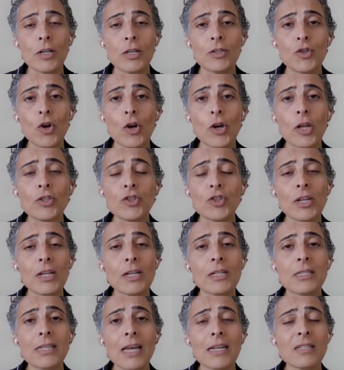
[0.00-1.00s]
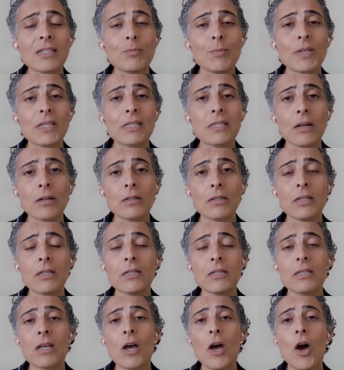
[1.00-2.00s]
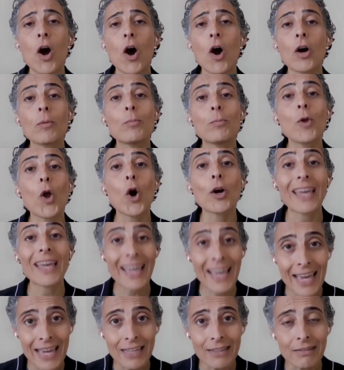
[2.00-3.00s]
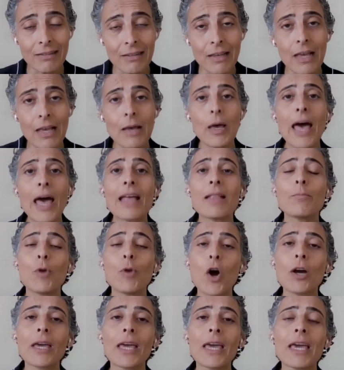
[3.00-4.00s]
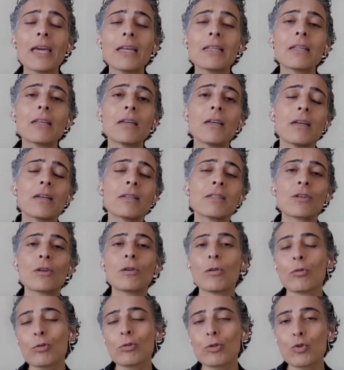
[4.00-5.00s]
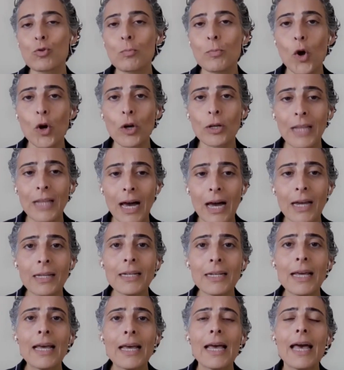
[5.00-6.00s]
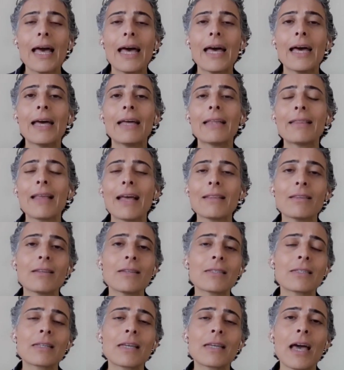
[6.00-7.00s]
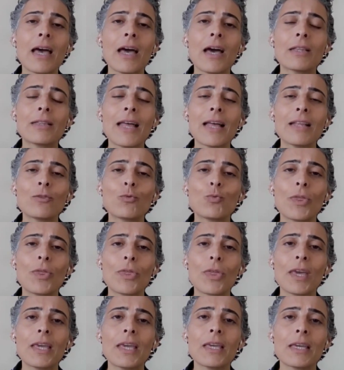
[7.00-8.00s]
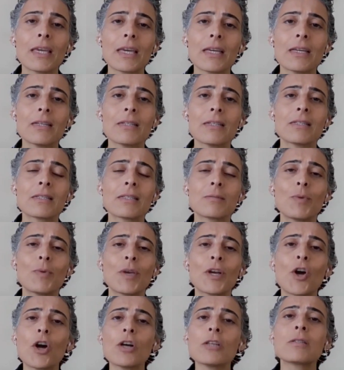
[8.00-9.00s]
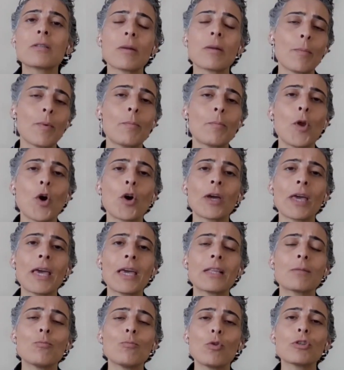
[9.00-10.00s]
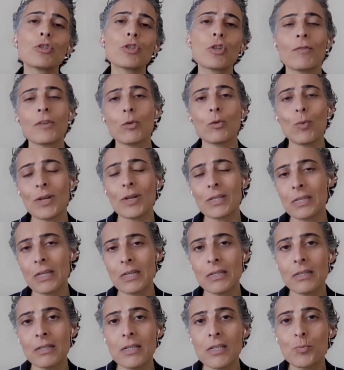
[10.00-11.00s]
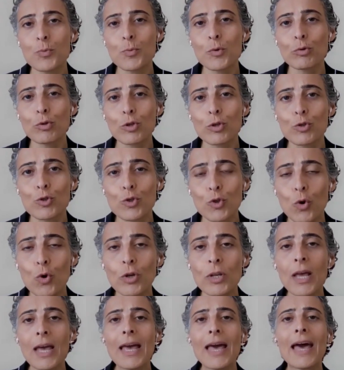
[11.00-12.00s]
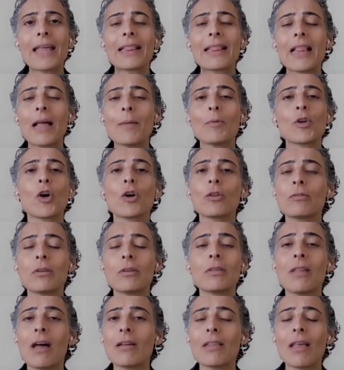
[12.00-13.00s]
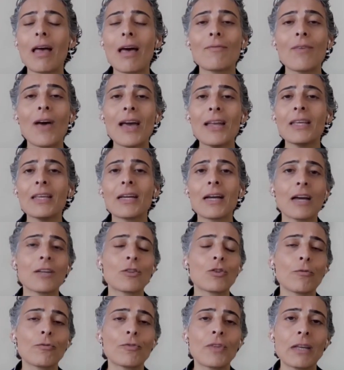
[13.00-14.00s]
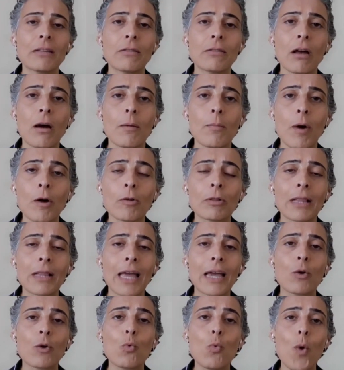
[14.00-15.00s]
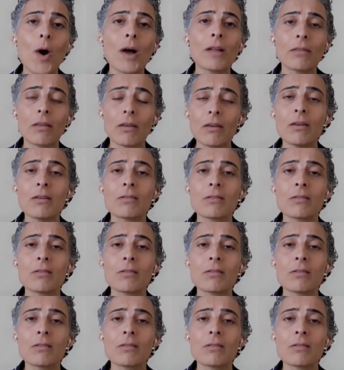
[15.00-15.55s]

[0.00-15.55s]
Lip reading: geological seismic studies on Block 8. And Block 8 is close to Block 9. And that we think is because the Block 8, most of it was in the disputed zone, and Lebanon did not have any kind of data about like what